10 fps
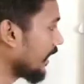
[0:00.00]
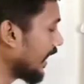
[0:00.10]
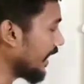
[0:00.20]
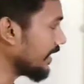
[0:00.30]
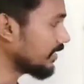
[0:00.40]

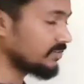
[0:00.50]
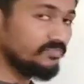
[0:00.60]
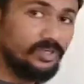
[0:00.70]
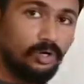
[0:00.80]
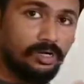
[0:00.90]
And
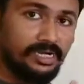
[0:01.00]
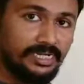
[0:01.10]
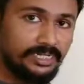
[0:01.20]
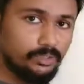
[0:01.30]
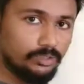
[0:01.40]
we
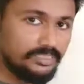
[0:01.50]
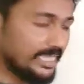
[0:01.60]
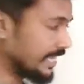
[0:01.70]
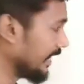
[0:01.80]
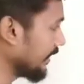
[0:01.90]
already know
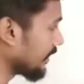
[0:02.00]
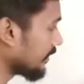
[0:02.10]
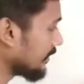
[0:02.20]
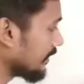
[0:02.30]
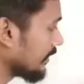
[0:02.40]

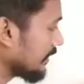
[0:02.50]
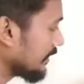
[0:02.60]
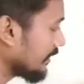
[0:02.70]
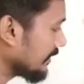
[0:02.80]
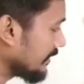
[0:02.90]
that
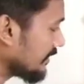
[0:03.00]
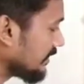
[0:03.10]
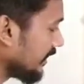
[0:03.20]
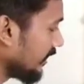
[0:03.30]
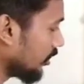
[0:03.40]

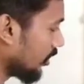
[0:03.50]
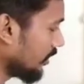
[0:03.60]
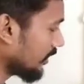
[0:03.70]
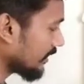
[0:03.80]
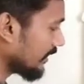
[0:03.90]
C
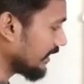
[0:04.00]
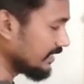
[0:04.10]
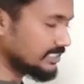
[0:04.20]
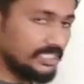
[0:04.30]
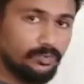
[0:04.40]
naught
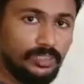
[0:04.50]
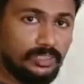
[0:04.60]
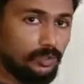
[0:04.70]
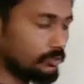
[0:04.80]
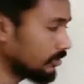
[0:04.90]
is equal
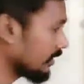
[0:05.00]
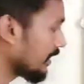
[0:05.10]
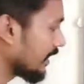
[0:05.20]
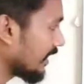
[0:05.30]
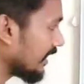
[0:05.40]
to
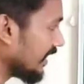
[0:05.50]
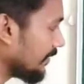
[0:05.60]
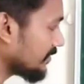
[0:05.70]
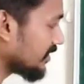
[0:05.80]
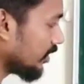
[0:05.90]

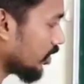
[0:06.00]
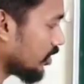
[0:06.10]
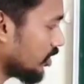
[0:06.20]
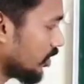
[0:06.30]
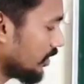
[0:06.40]

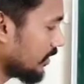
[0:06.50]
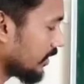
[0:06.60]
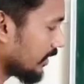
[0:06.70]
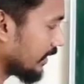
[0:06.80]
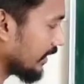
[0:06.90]
epsilon
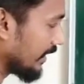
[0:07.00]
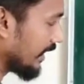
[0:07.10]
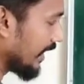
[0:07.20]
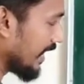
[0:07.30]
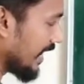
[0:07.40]
naught
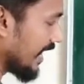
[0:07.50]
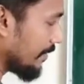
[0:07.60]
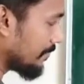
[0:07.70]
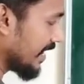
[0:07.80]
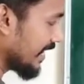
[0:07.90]

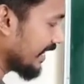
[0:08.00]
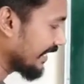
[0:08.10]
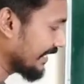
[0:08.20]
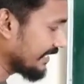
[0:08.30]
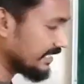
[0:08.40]
A by
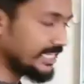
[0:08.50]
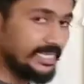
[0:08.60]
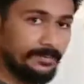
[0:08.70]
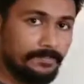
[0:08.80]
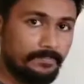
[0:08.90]
D,